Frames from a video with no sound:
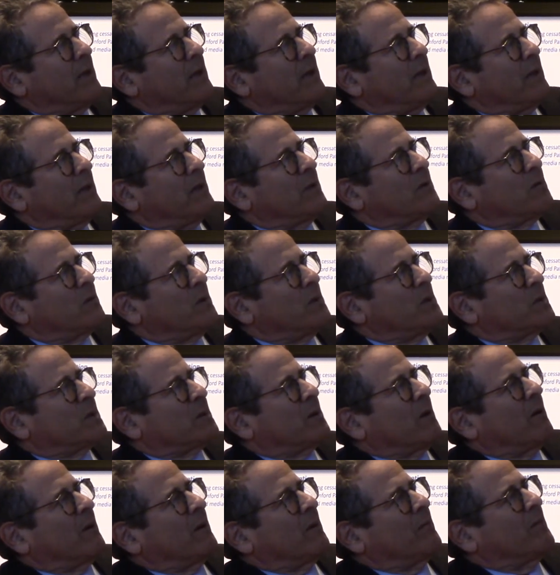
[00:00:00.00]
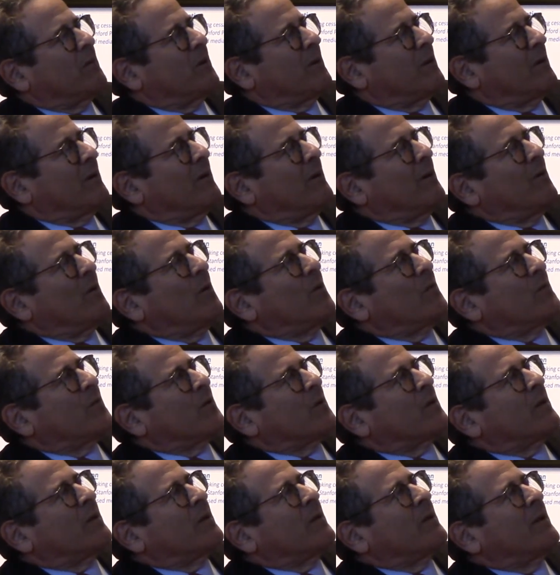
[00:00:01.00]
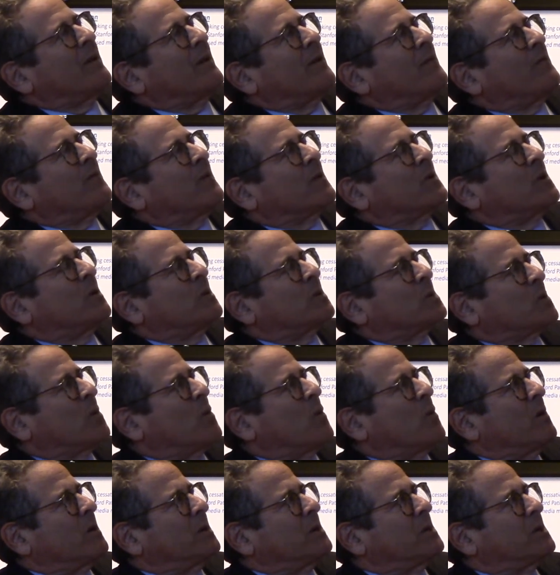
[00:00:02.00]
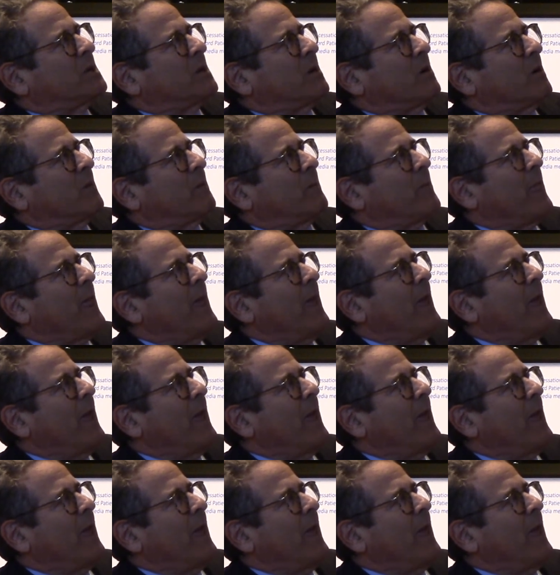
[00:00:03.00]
increased our whole fructose corn syrup.